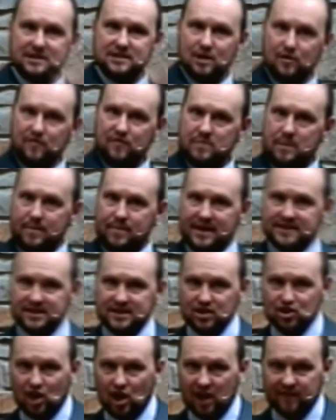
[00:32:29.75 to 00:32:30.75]
to go from the
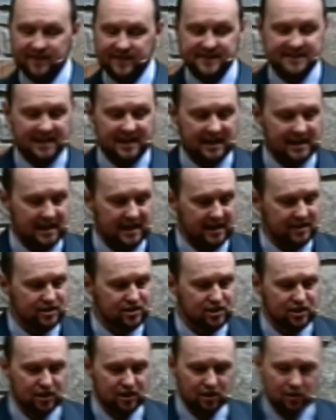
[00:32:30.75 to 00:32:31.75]
message all of a sudden
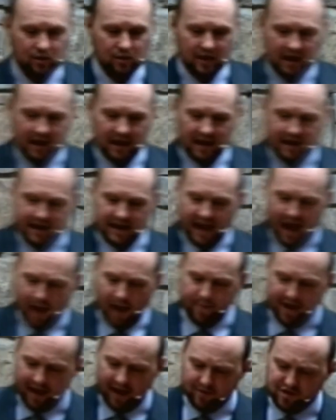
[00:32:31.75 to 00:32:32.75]
into now,
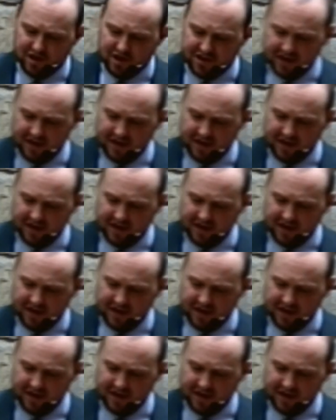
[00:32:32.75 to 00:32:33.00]
but I was just going